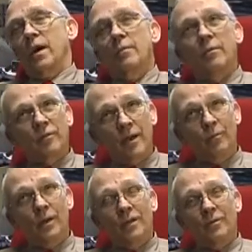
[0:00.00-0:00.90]
I'm
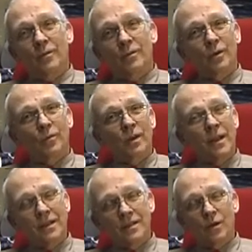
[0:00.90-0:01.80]
afraid we live in a world where
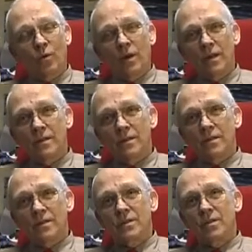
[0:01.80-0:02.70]
that isn't quite
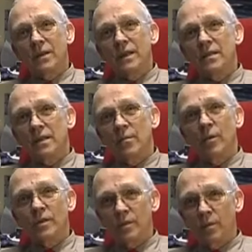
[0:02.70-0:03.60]
so easily
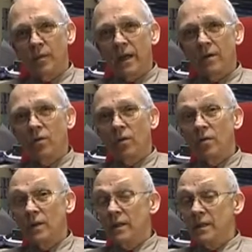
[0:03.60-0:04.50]
possible now,
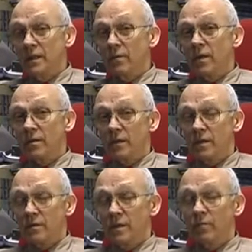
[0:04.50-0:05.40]
or indeed whether
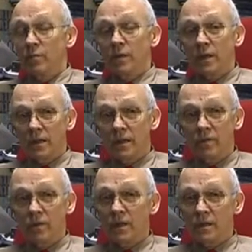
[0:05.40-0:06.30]
it's even productive
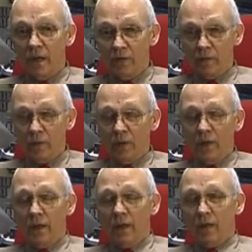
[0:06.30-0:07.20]
or desirable.
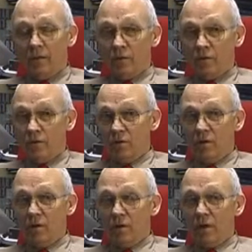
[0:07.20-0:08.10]
I'm not
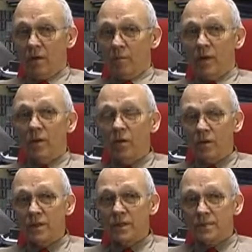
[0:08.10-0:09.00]
sure.
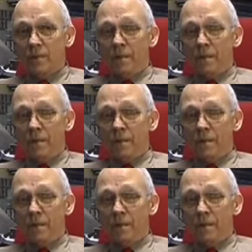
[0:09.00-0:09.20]
Because